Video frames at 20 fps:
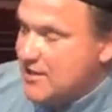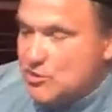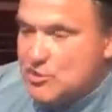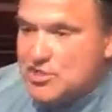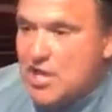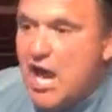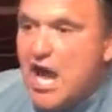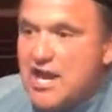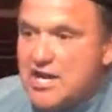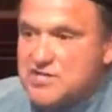
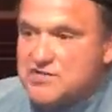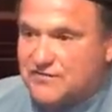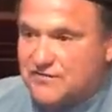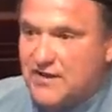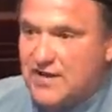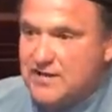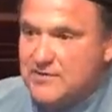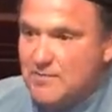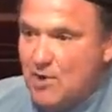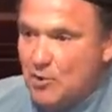There's honest,
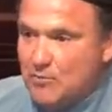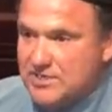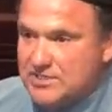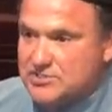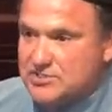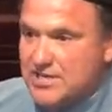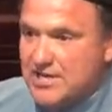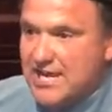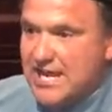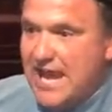funny
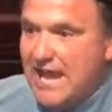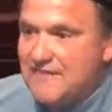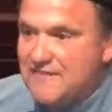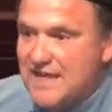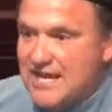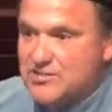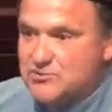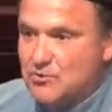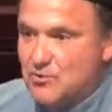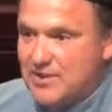moments, and
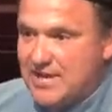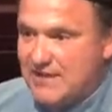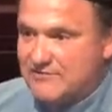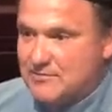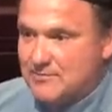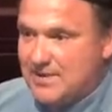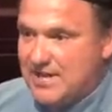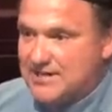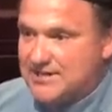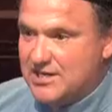that's what we have
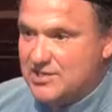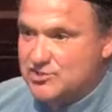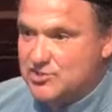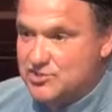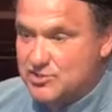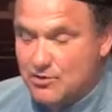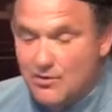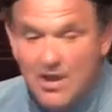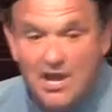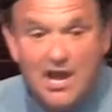to pay
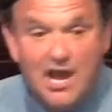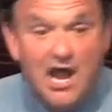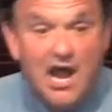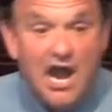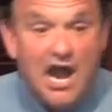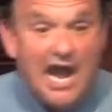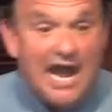attention to.